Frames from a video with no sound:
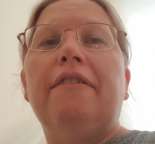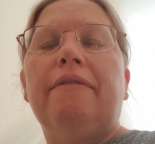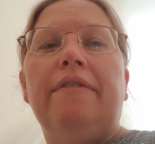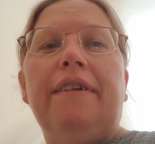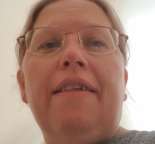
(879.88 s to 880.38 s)
I
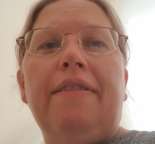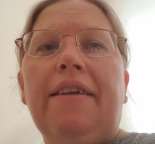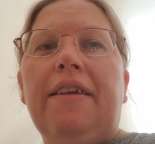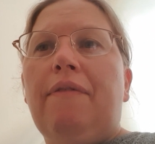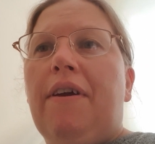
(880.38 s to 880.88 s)
just want to say
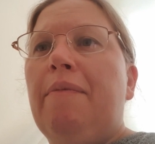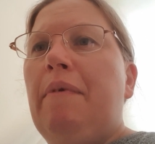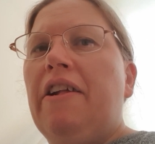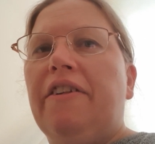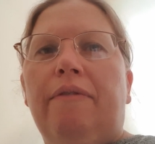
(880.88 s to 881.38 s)
thank you very
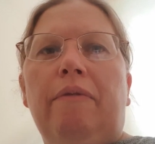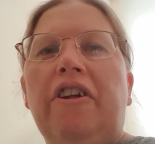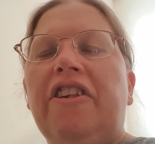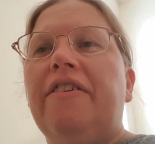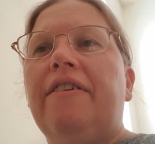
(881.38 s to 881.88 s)
much for
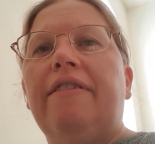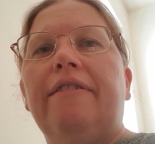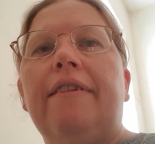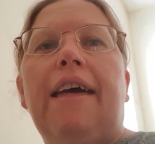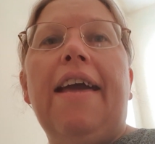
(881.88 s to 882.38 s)
watching us
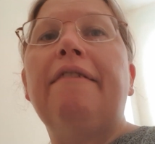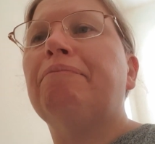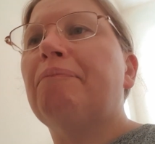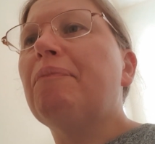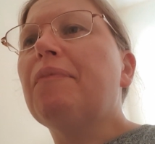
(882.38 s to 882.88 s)
today.
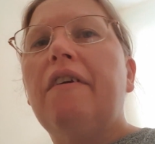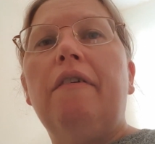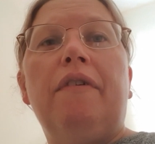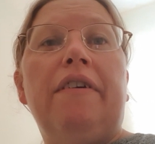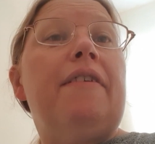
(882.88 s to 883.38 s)

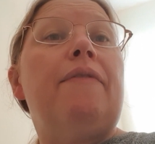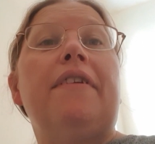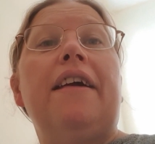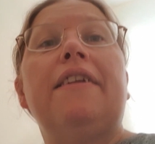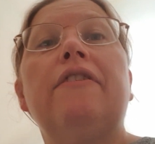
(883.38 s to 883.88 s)
And also
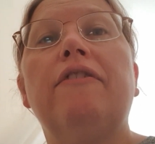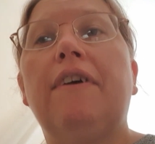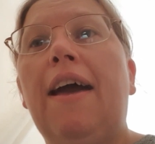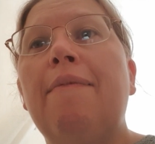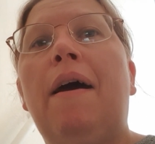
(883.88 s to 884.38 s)
for taking the
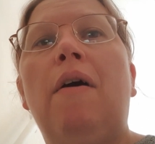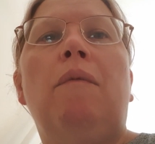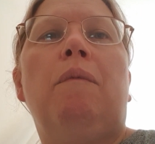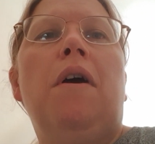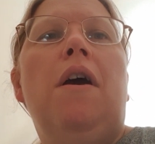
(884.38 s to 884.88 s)
time out
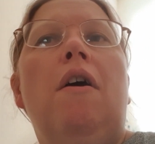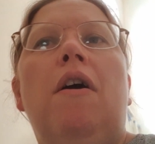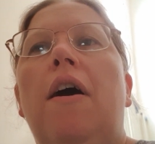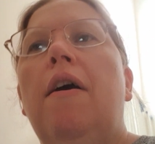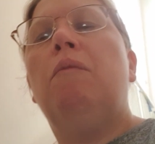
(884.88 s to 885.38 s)
and
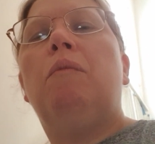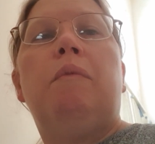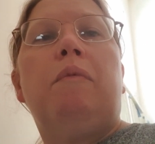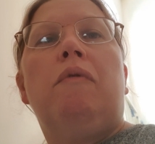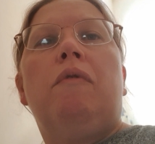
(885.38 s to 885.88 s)
um,
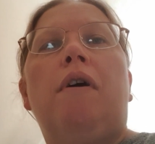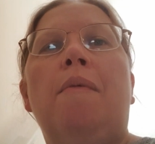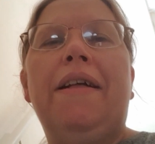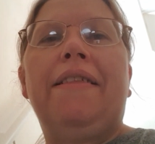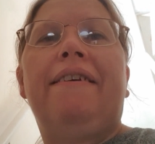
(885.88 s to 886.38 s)

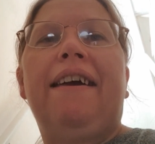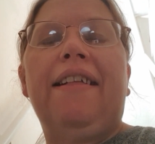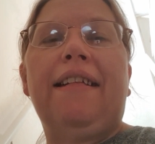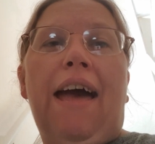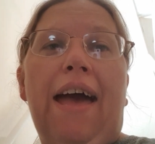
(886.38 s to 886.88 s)

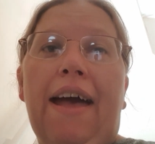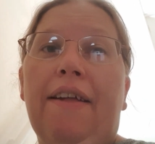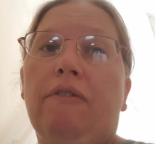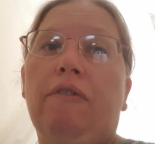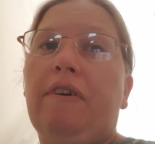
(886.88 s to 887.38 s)
commenting
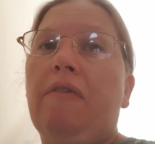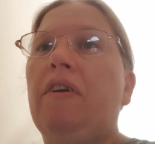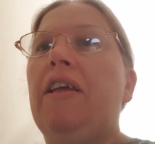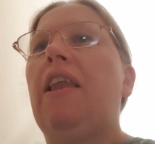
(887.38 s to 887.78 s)
and also all